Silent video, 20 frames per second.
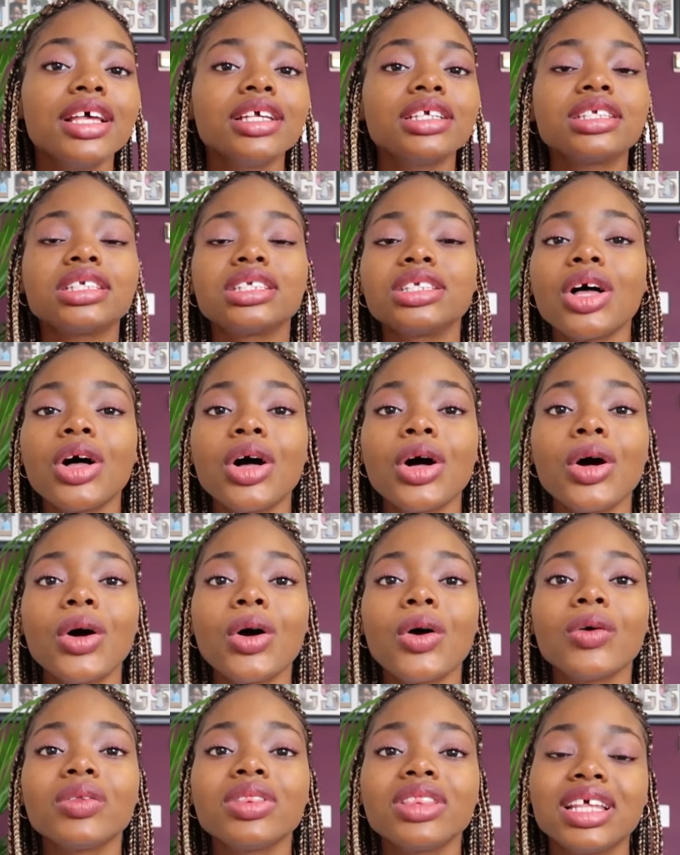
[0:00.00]

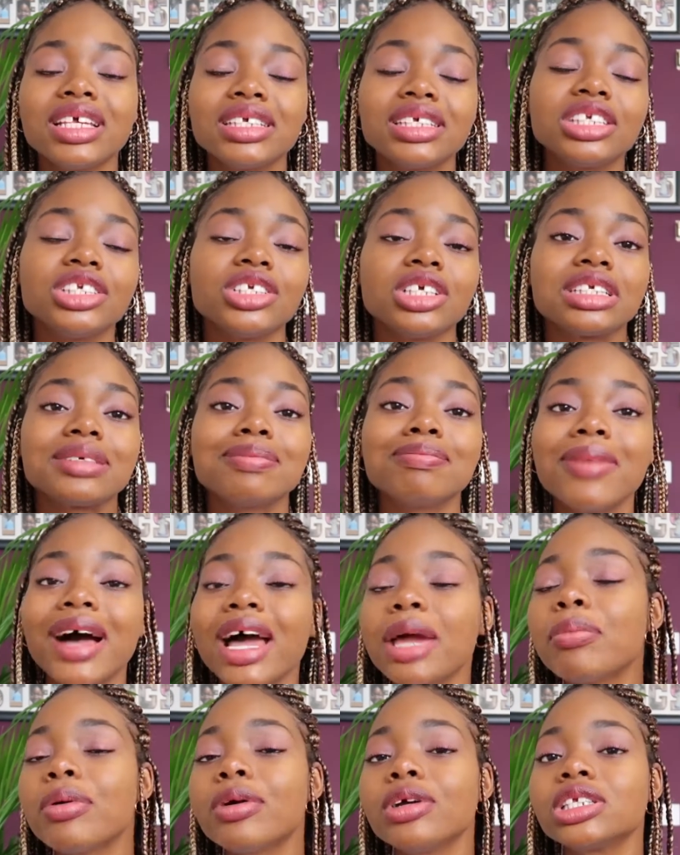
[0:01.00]
So this is just
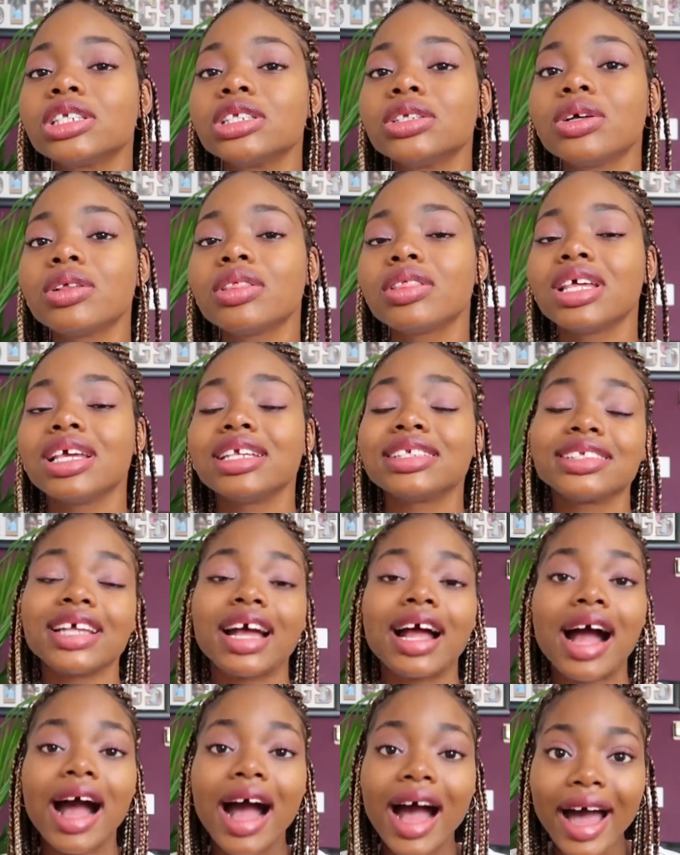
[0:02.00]
my personal things
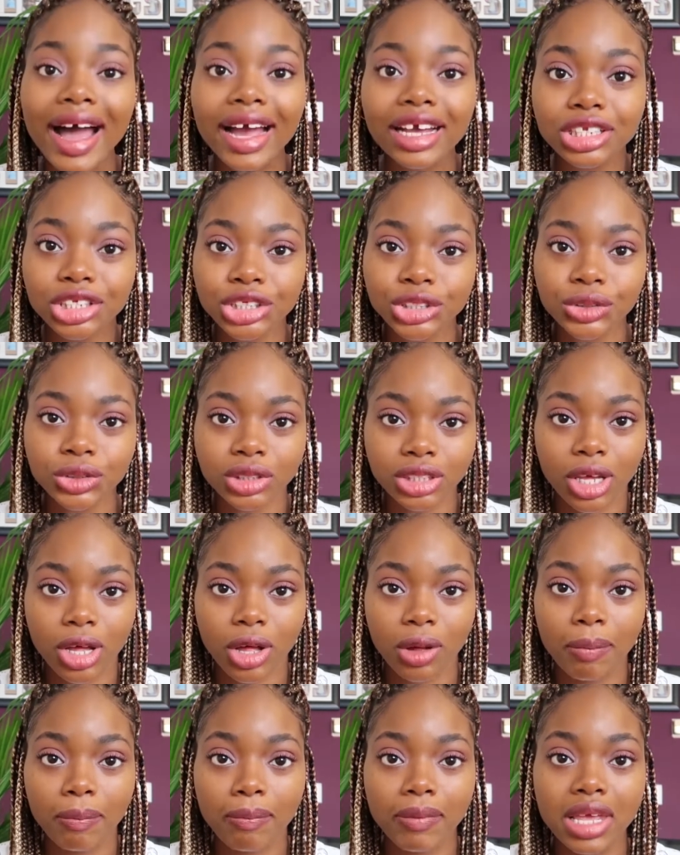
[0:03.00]
that I do to
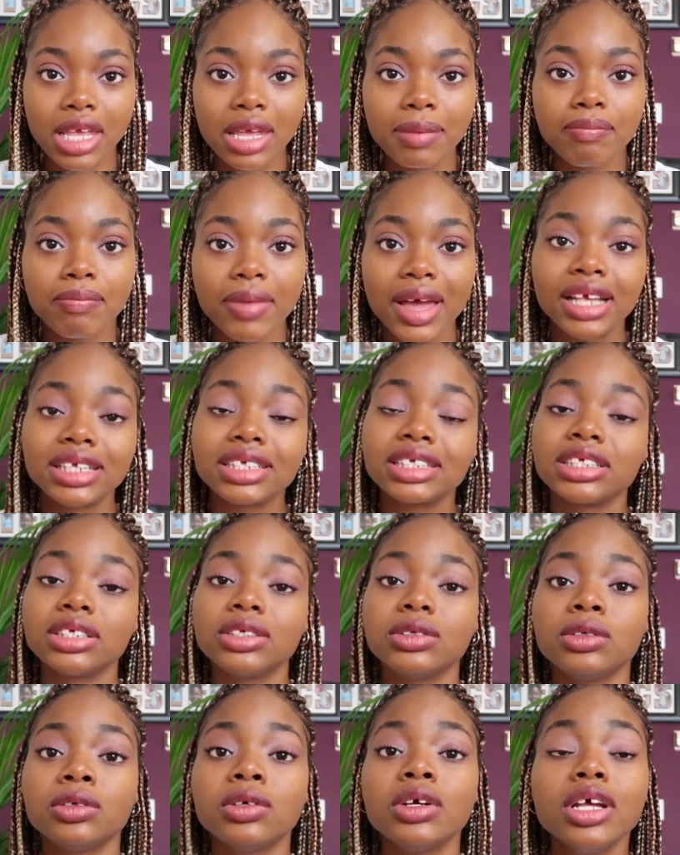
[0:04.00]
help me best
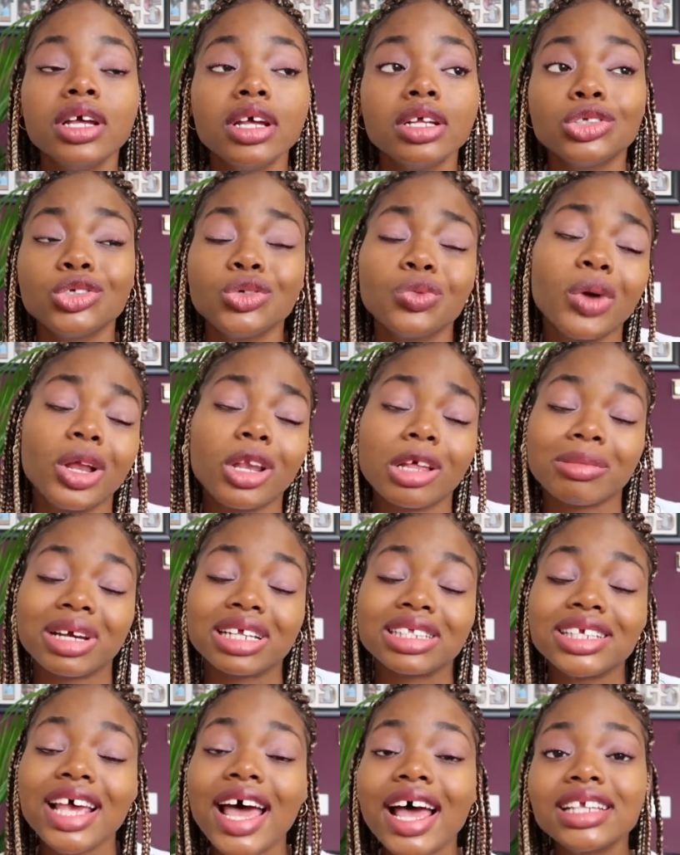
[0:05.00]
to do well on
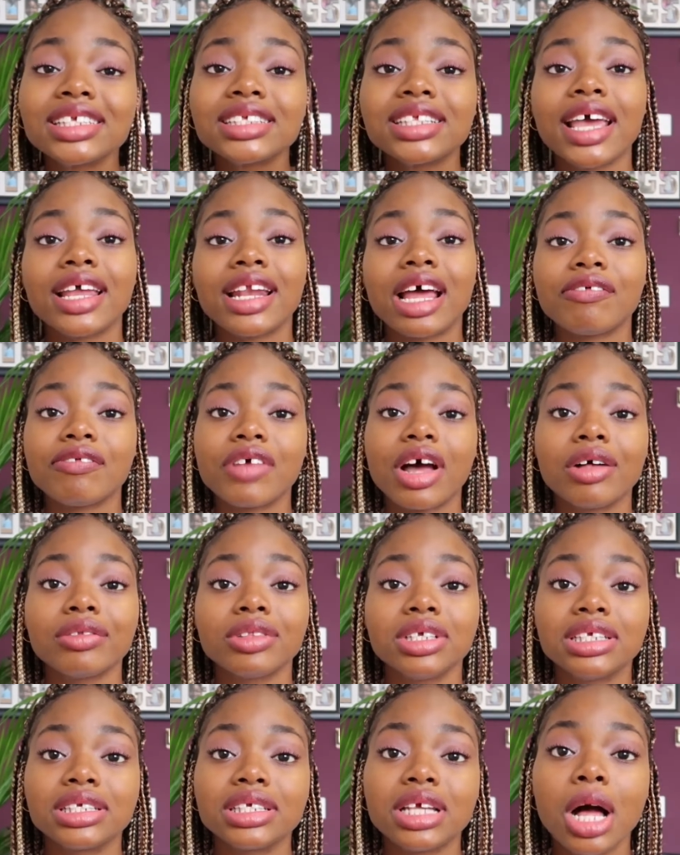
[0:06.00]
my test, and I
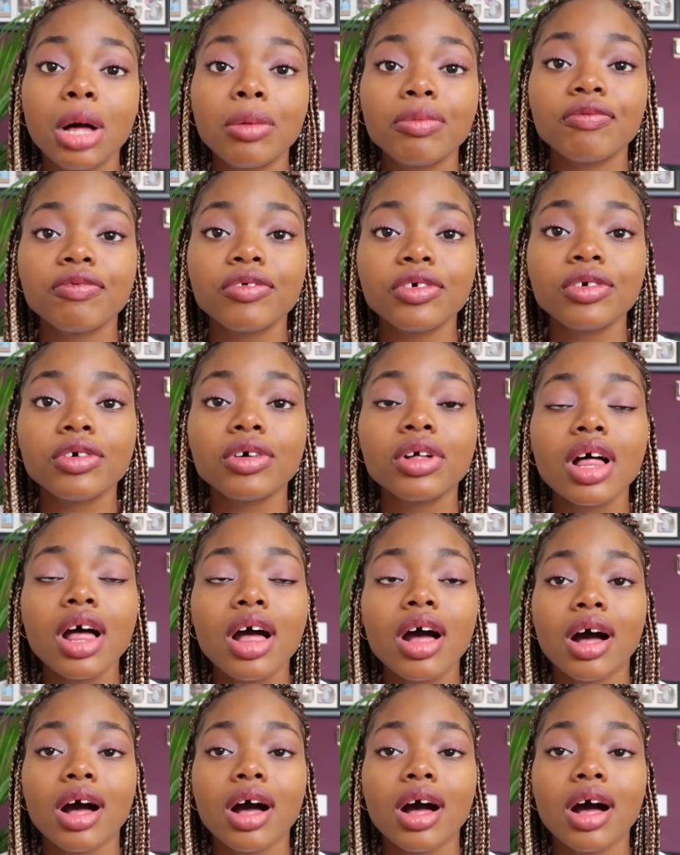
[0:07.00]
found these helpful.